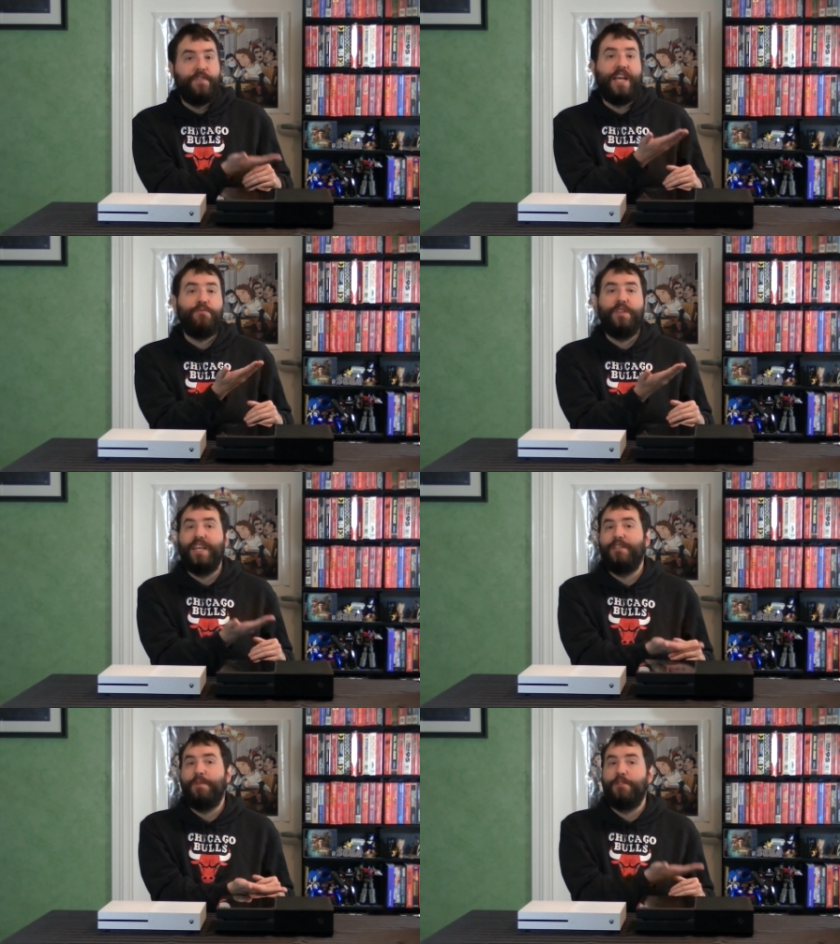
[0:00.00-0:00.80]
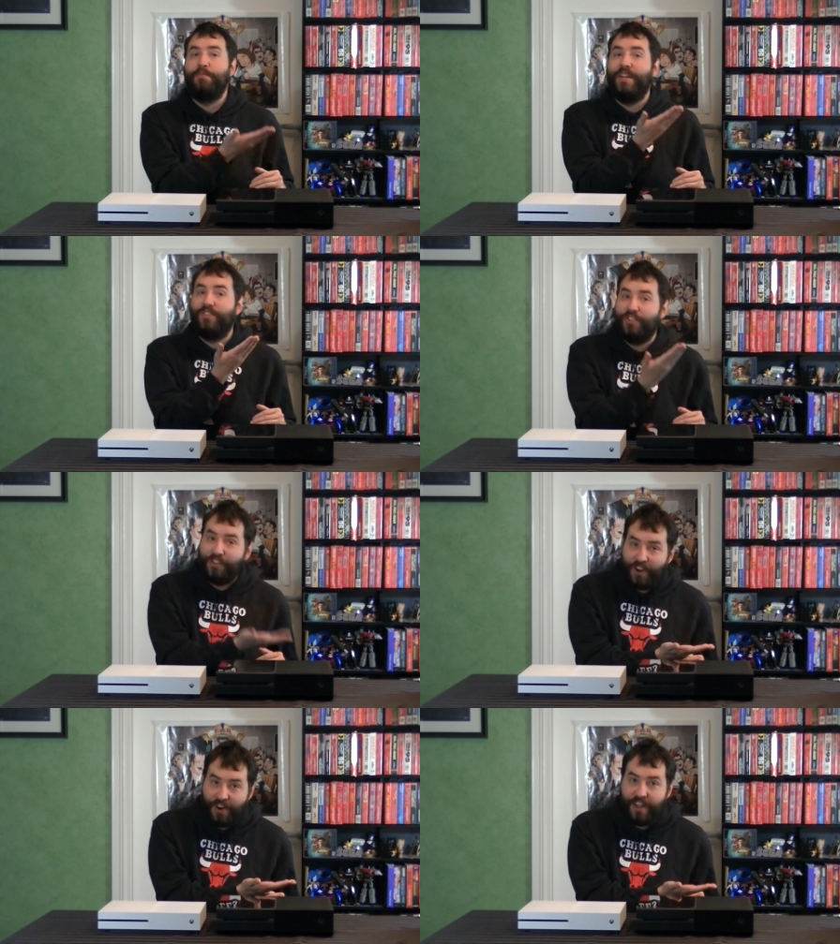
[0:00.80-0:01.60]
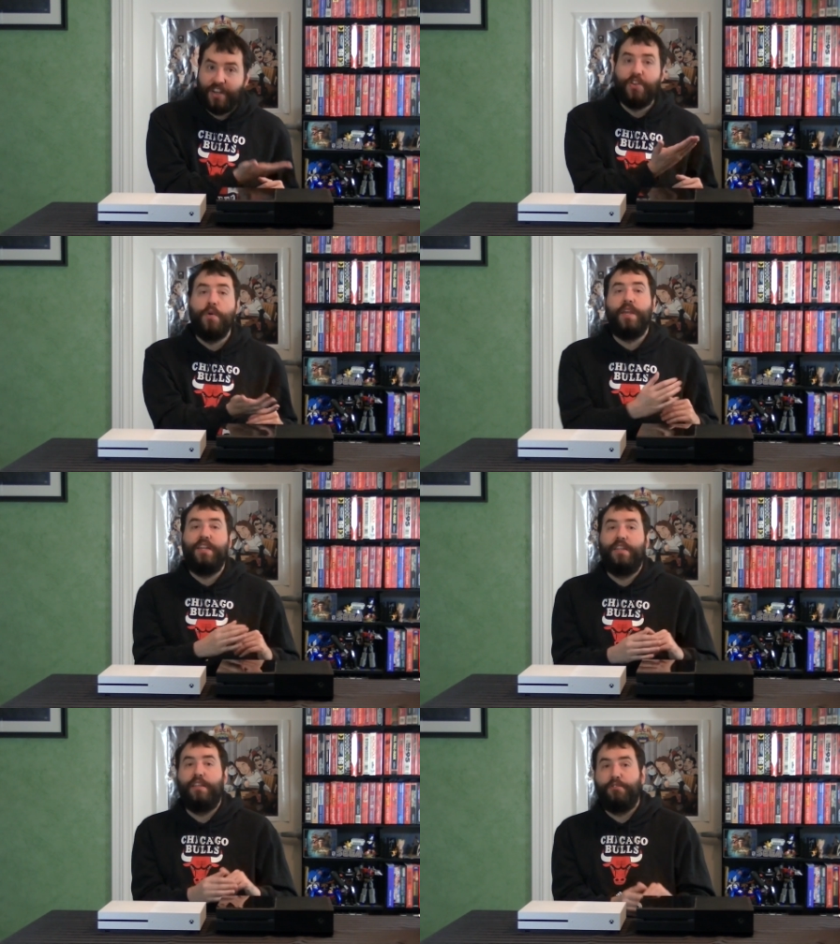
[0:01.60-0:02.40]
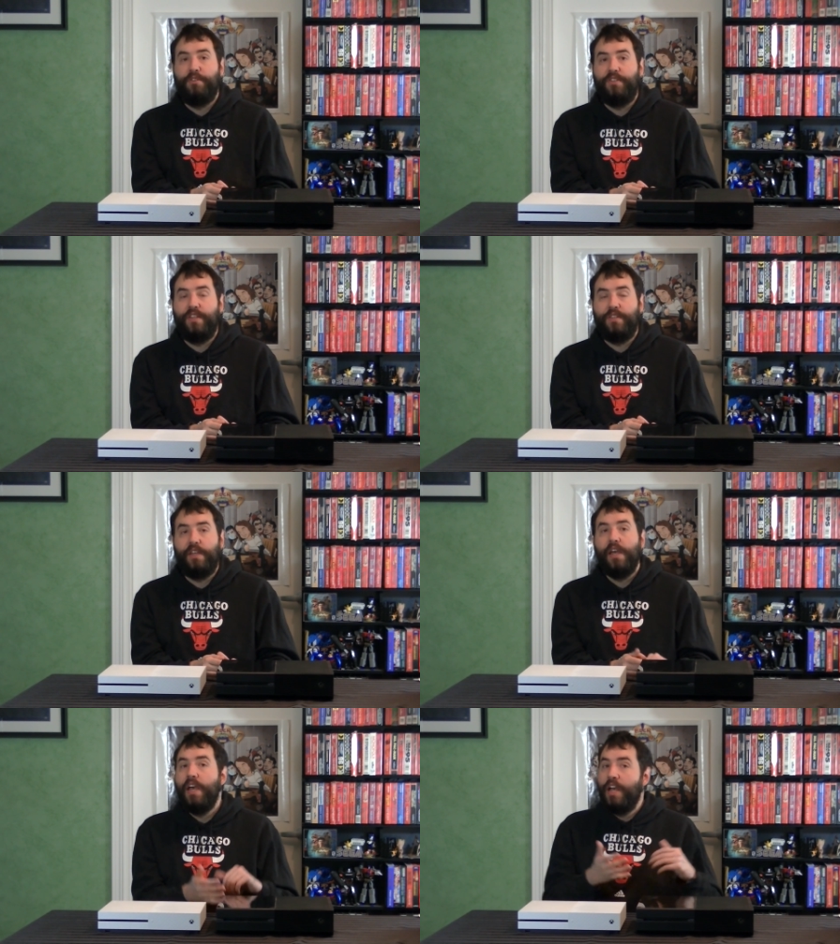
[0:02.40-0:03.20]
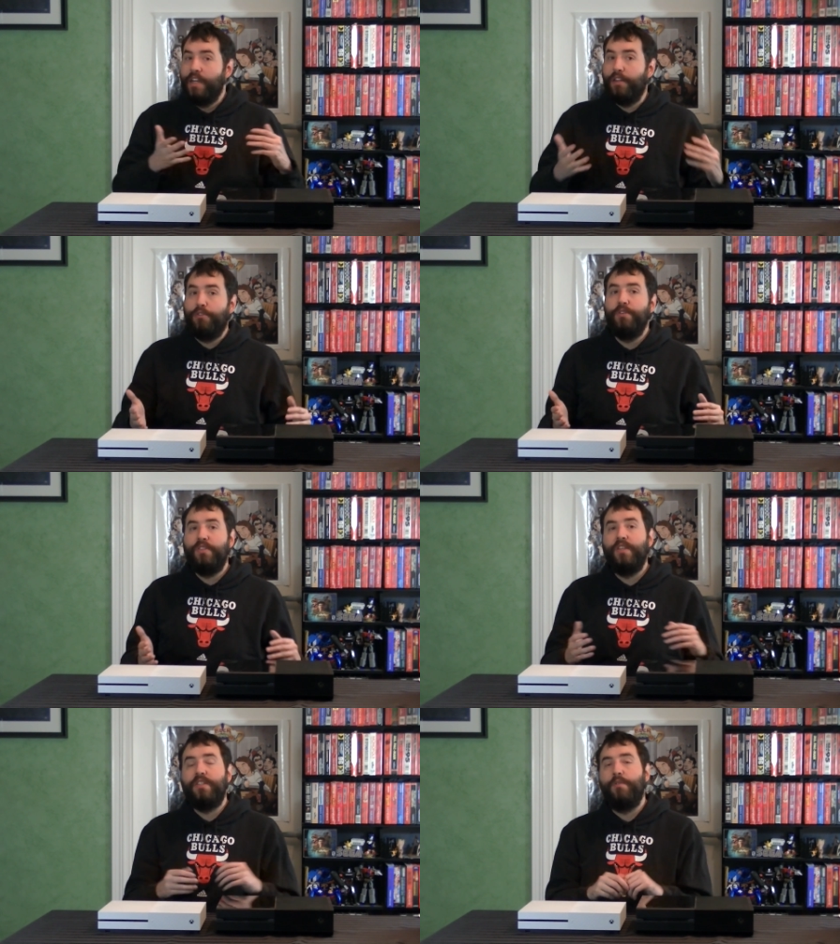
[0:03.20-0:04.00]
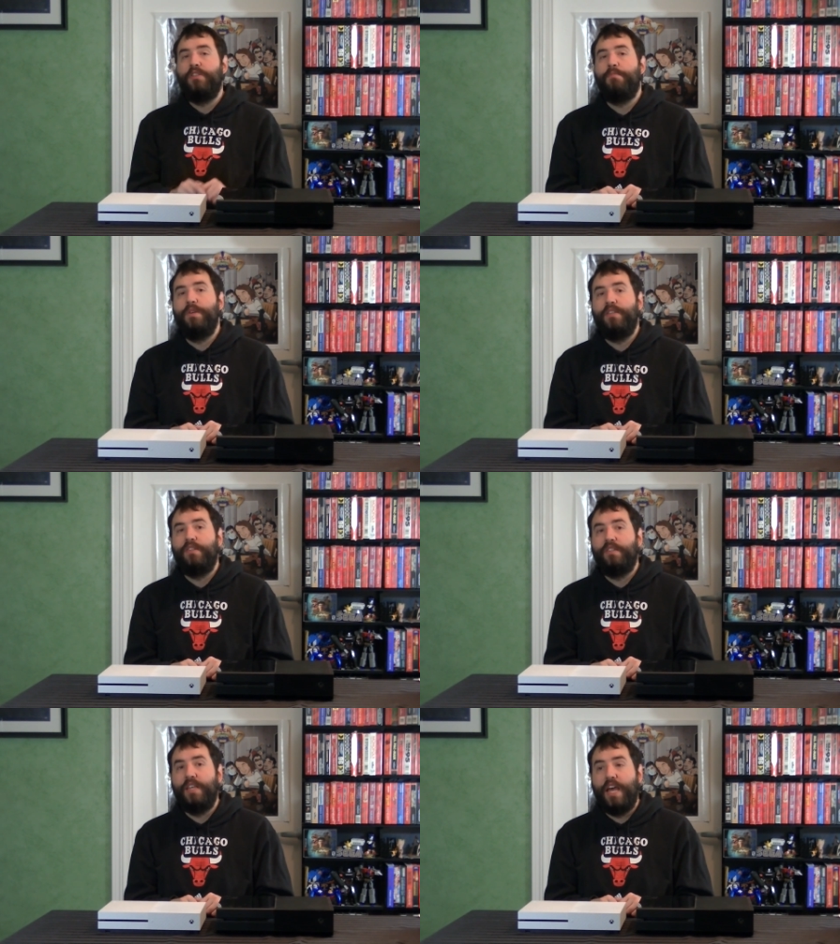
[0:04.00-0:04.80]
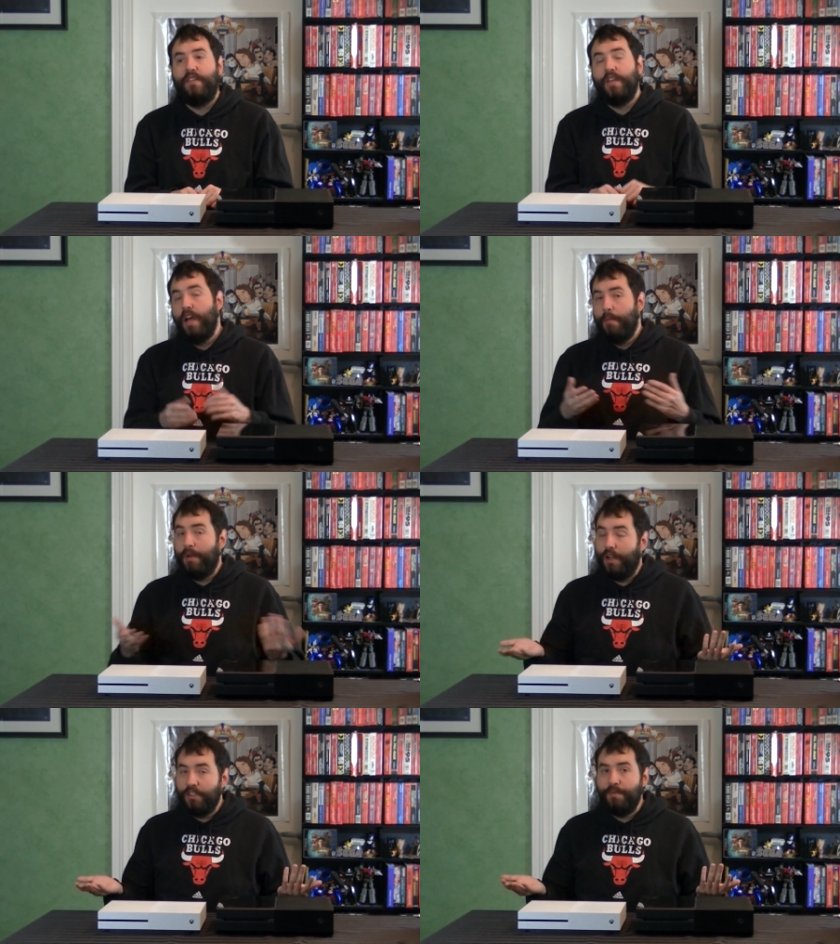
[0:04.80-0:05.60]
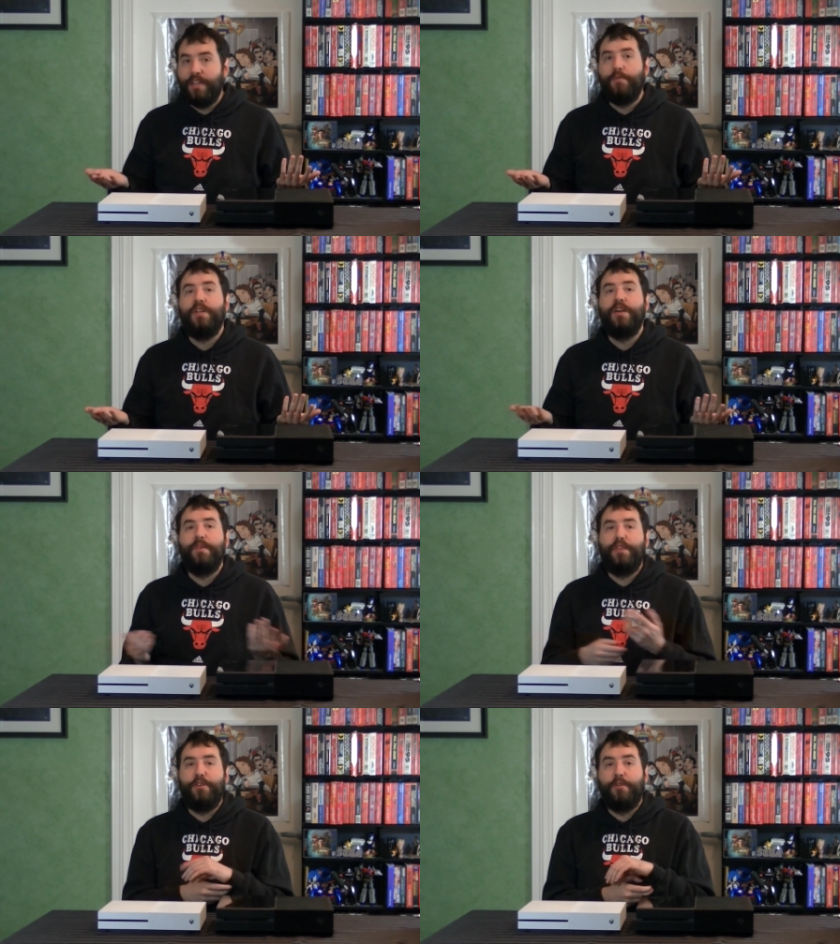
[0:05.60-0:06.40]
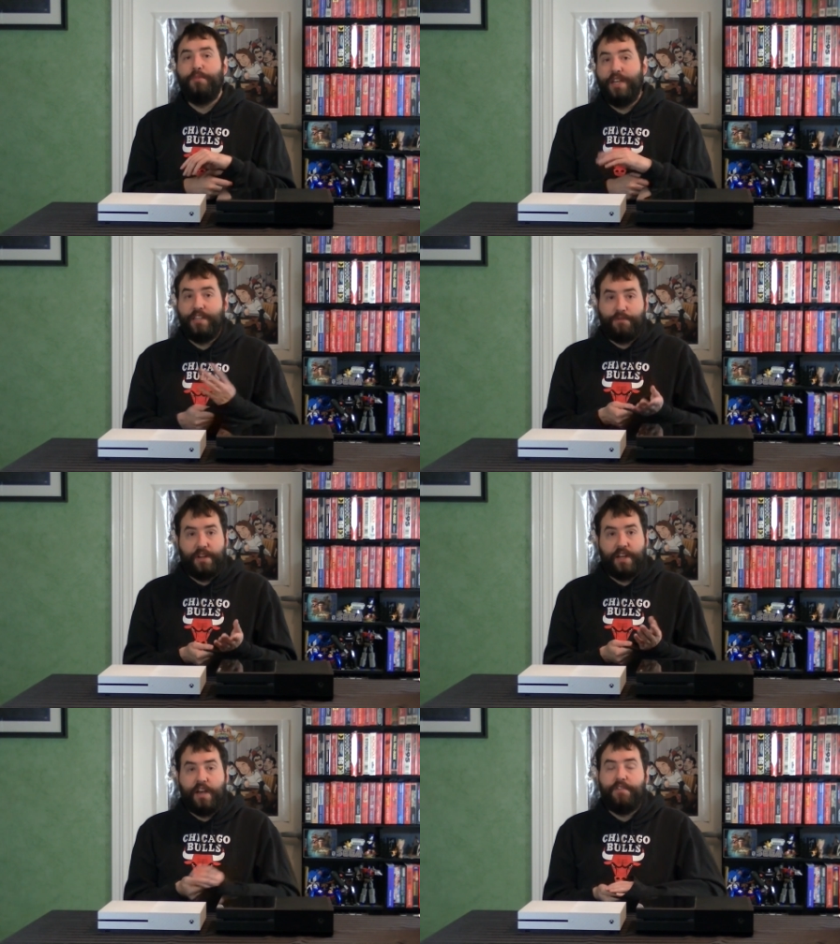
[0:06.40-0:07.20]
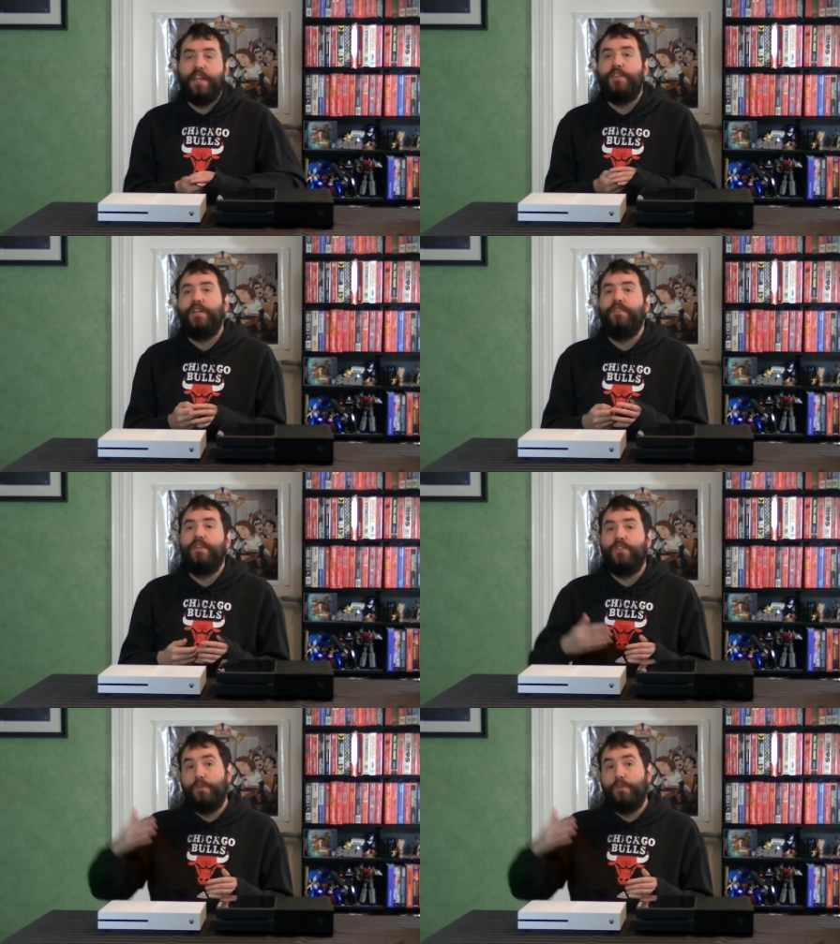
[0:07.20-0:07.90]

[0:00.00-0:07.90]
That's where the Xbox brand started going into the 360. Now the 360 was a big success, but ultimately would come in third place, funny enough, in that generation.